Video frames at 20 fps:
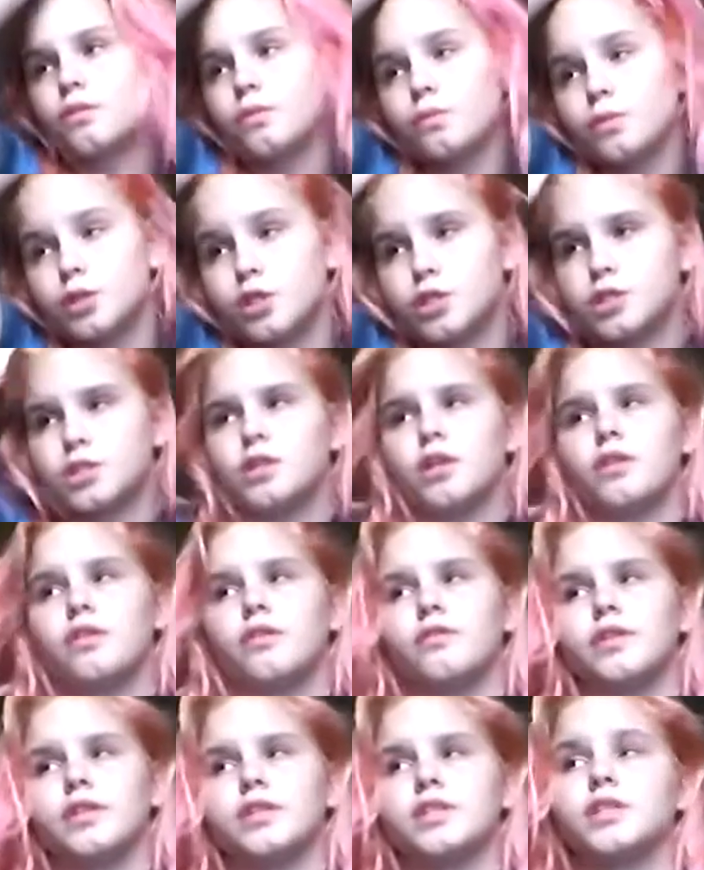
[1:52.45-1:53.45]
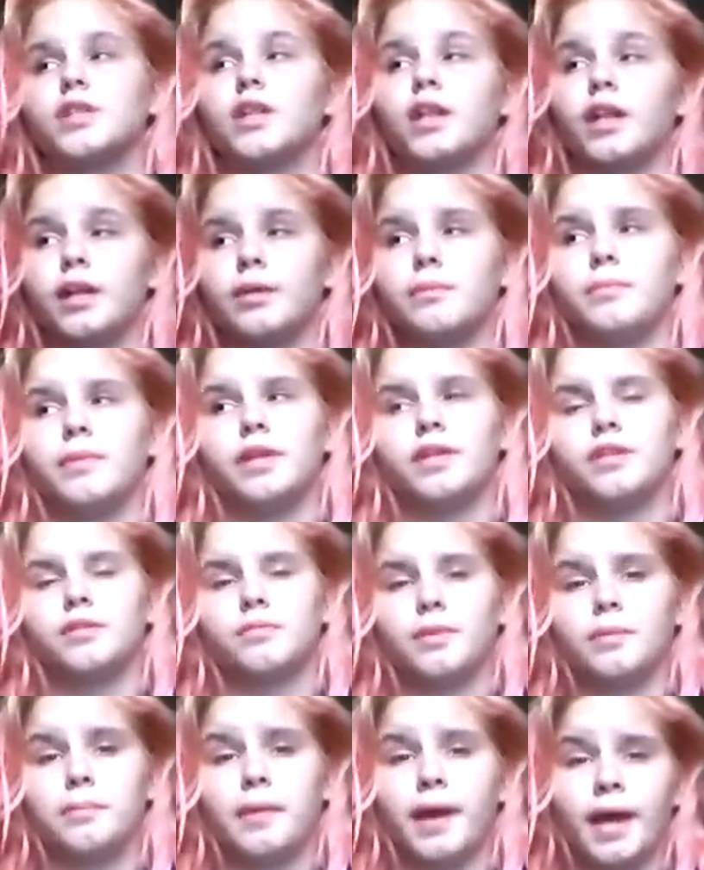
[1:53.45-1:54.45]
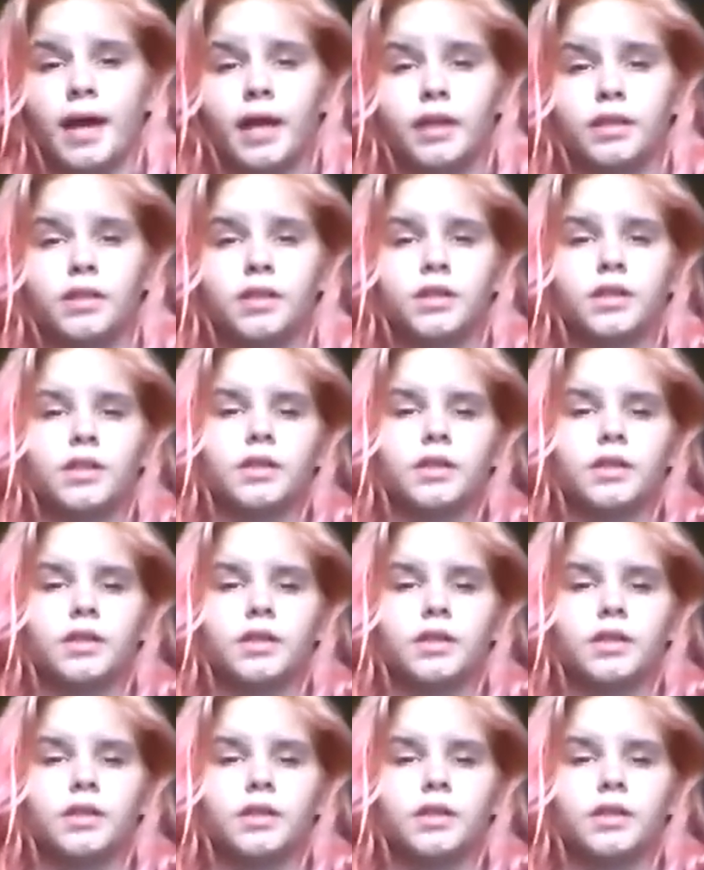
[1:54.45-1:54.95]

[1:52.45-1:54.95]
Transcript: which is another reason that it makes me mad.